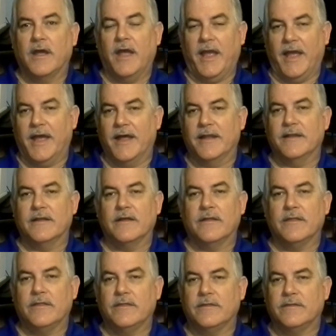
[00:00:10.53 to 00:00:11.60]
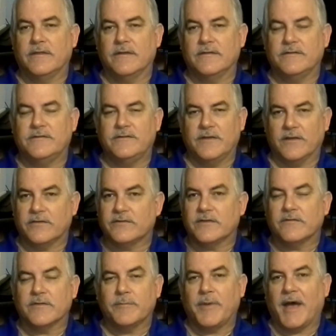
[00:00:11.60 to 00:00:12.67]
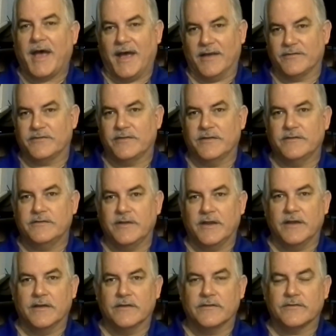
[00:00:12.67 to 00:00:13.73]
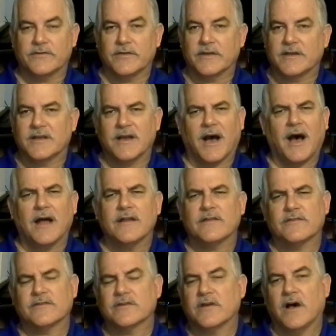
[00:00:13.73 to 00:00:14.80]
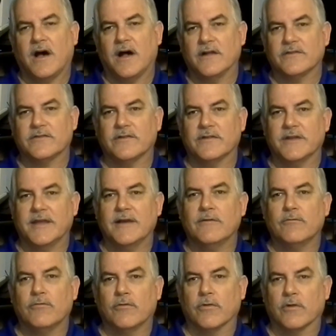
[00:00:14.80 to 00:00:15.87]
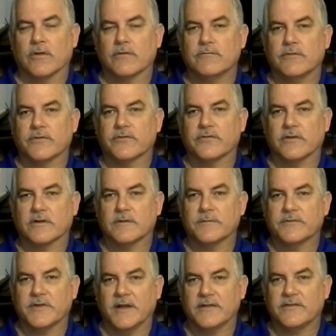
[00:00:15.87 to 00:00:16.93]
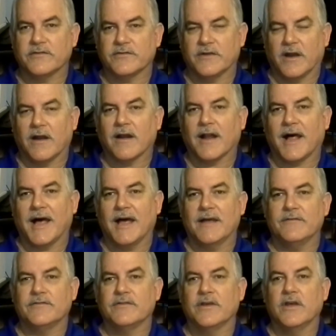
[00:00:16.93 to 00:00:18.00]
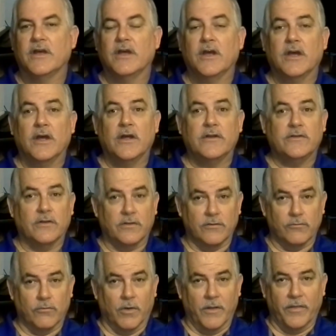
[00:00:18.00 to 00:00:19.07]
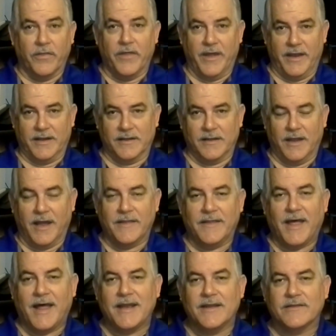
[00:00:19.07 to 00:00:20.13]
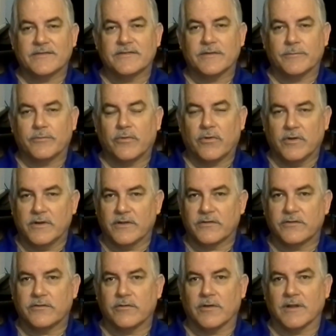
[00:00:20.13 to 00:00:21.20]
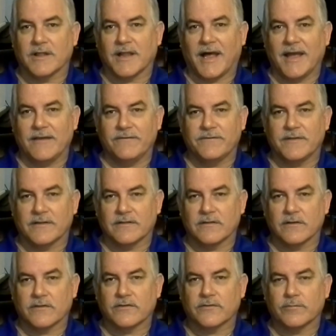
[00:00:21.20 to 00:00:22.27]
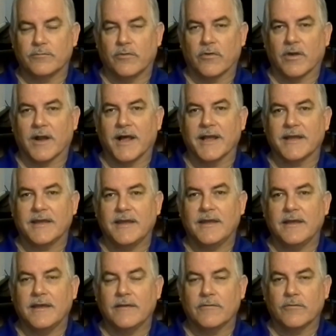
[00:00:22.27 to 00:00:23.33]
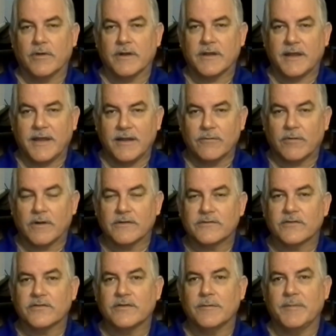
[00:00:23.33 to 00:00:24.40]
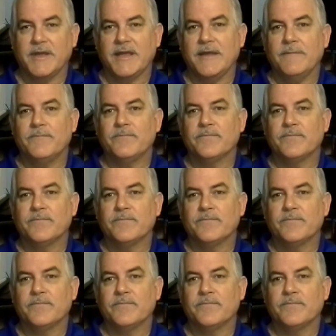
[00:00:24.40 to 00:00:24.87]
And the gist of the passage is that God is constantly at work with circumstances in our lives to do one thing, and that is to point us to a life that looks more like what He wants us to be,